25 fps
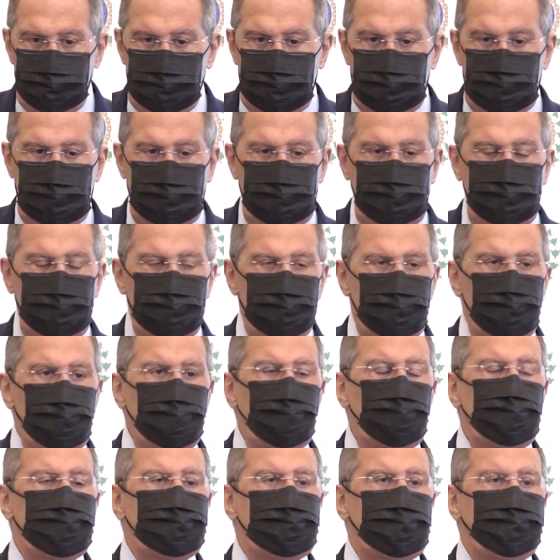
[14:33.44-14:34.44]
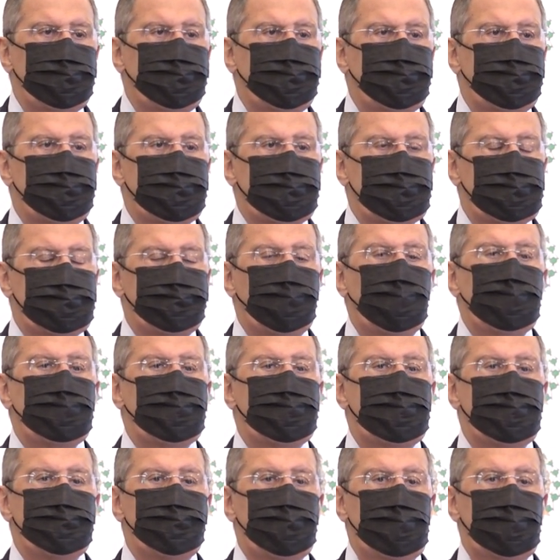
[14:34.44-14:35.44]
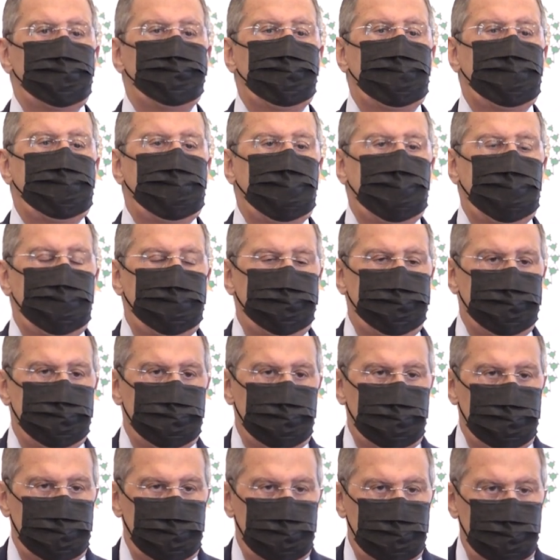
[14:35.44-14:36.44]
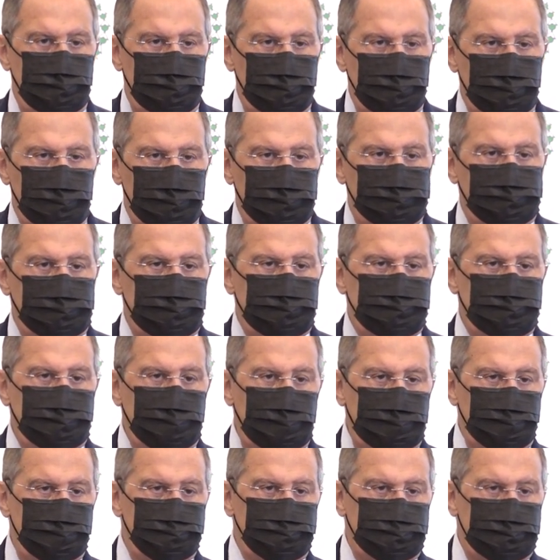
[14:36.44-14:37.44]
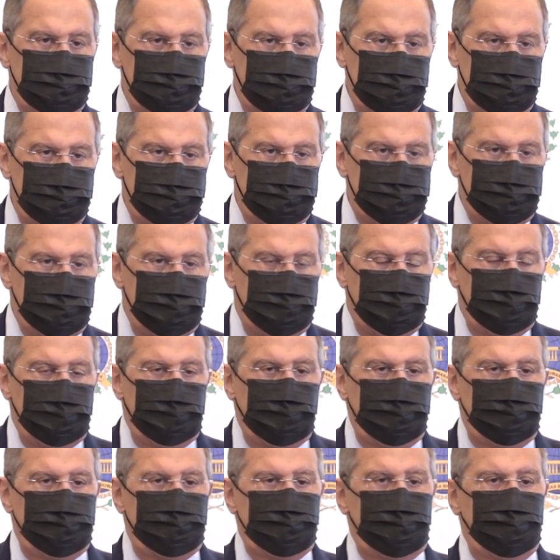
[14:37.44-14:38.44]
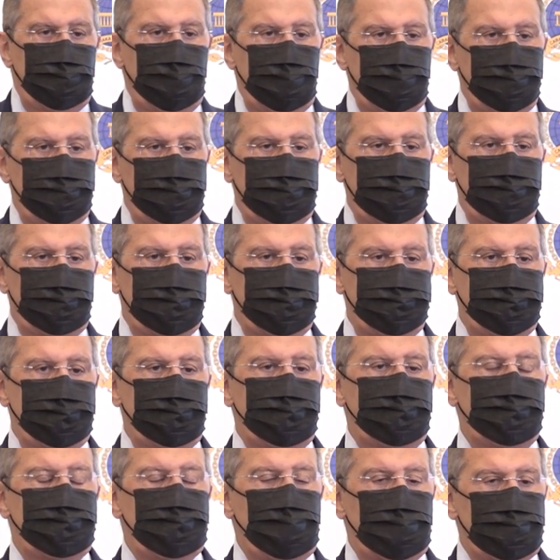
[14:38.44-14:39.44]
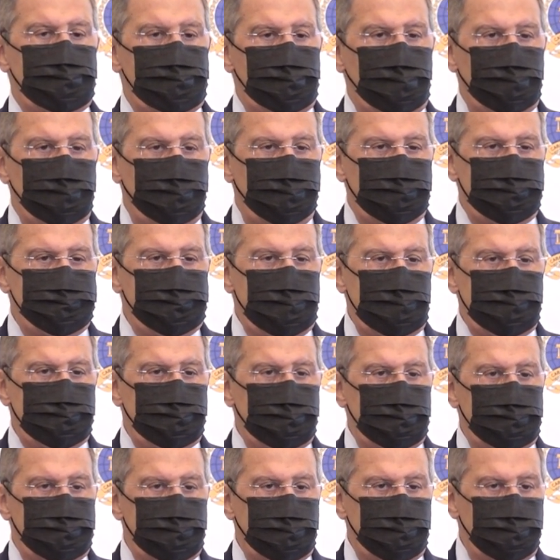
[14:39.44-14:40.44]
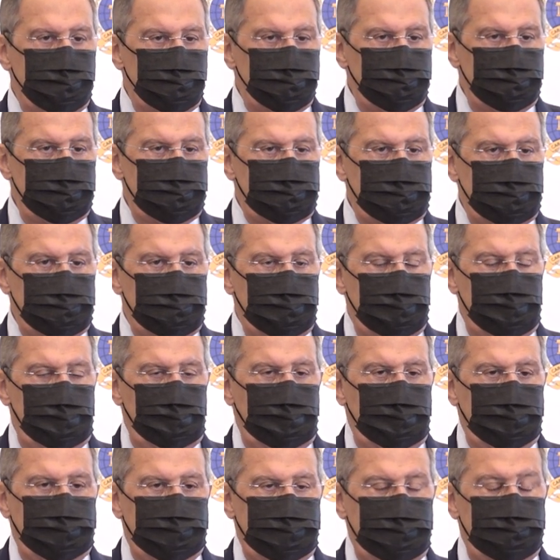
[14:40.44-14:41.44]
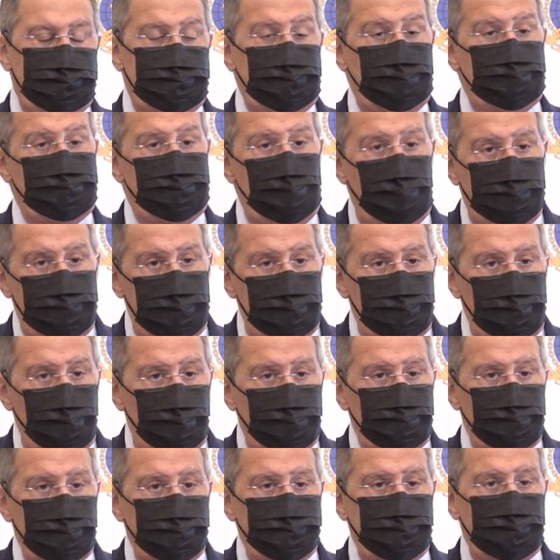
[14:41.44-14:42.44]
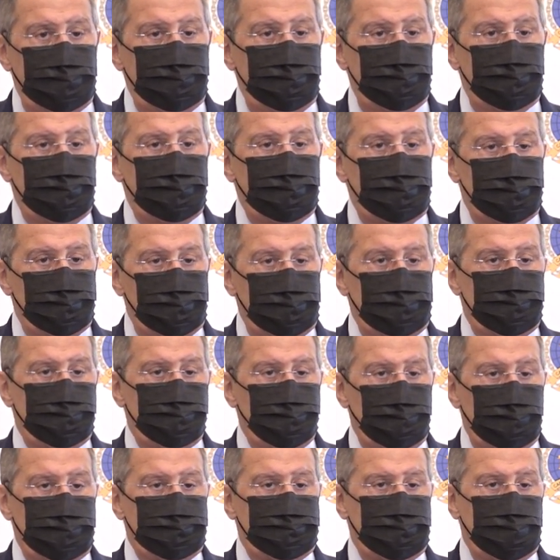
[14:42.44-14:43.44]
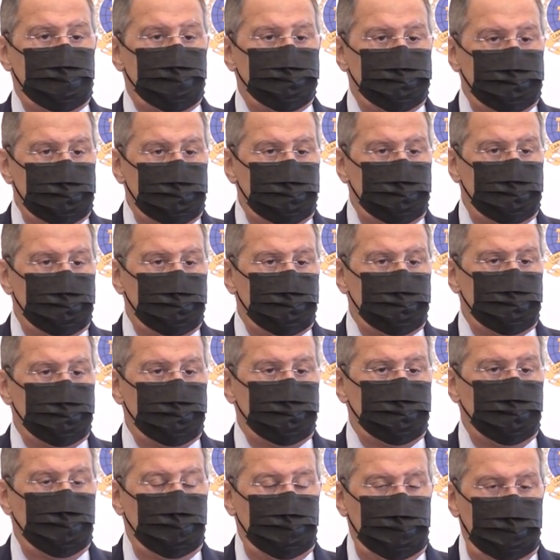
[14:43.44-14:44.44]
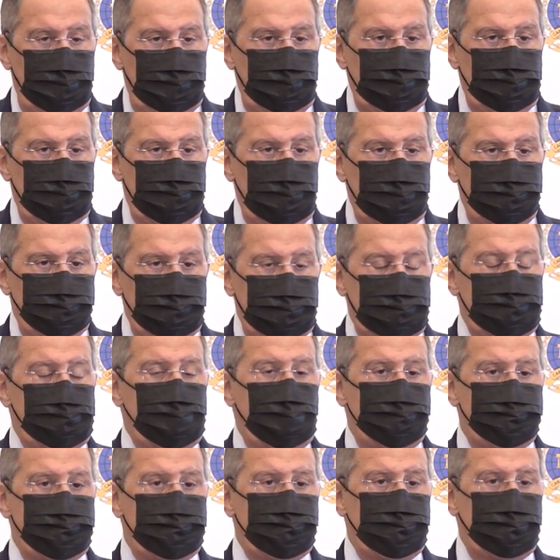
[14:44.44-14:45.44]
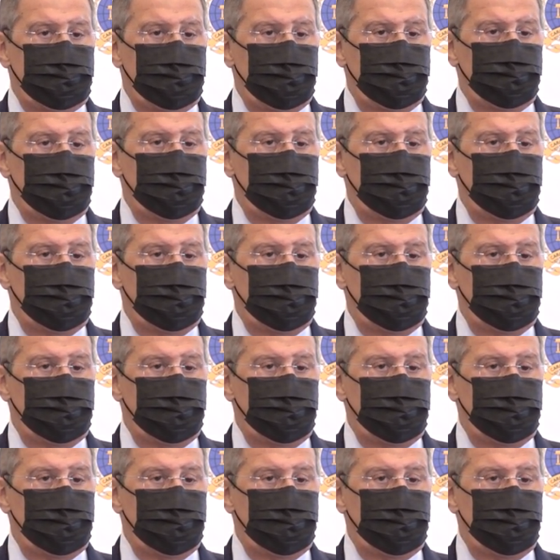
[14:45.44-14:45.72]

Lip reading: the rules of responsible behavior of each country in the area of international information security, and another document which was agreed to be subject to